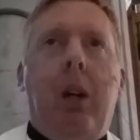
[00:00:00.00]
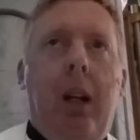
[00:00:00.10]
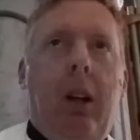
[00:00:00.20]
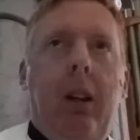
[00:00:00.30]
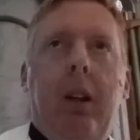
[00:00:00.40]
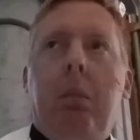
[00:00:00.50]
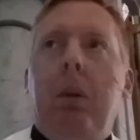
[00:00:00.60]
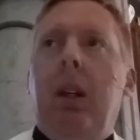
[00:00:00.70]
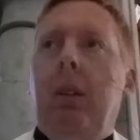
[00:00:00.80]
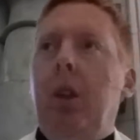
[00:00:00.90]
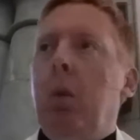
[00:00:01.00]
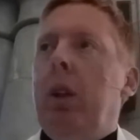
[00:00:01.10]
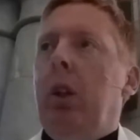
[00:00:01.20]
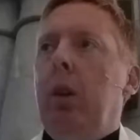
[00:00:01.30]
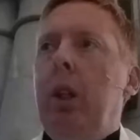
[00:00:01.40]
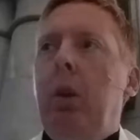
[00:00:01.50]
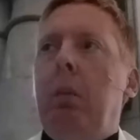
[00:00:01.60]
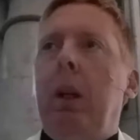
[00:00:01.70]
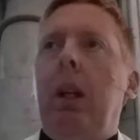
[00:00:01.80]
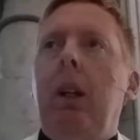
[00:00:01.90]
I know that many of you would agree with
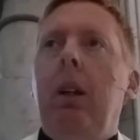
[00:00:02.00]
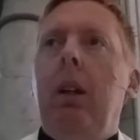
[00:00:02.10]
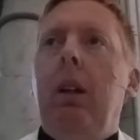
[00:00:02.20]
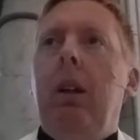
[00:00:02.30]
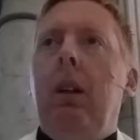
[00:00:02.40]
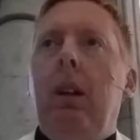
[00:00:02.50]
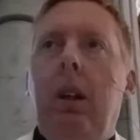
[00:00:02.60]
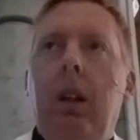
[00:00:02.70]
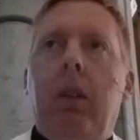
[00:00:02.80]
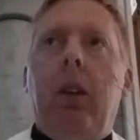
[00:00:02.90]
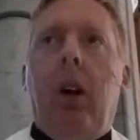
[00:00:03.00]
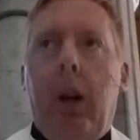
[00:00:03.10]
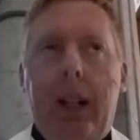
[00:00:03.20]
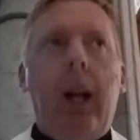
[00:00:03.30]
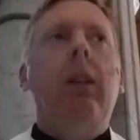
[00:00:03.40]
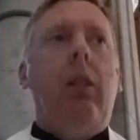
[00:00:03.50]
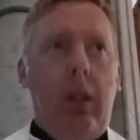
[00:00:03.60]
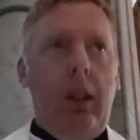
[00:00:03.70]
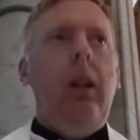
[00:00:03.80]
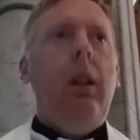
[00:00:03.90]
me, even though I can't
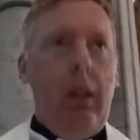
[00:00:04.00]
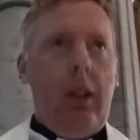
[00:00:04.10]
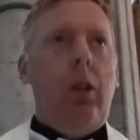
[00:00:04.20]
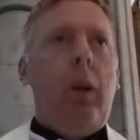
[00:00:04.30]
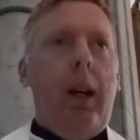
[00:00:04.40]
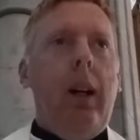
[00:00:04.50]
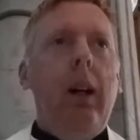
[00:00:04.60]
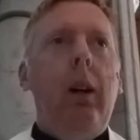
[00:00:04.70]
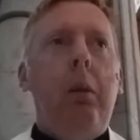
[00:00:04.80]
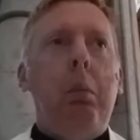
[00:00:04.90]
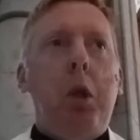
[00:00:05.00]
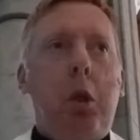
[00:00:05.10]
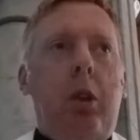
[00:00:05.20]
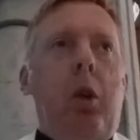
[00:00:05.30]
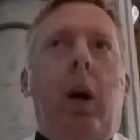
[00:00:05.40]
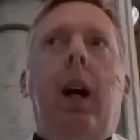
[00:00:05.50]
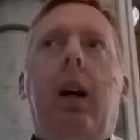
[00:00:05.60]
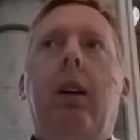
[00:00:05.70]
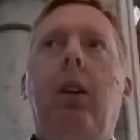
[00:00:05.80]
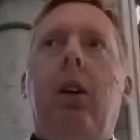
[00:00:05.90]
see that you are. I'm sure you
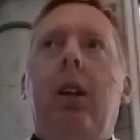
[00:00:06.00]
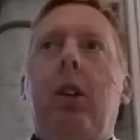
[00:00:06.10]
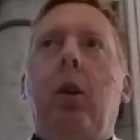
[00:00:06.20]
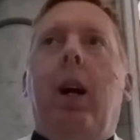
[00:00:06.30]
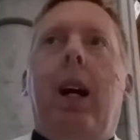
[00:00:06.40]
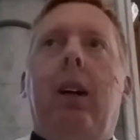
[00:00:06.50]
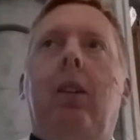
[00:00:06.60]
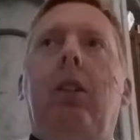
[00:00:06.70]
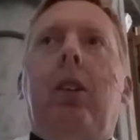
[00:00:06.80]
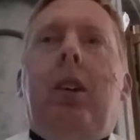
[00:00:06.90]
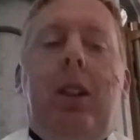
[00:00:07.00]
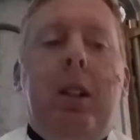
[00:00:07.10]
are, nodding in your hearts.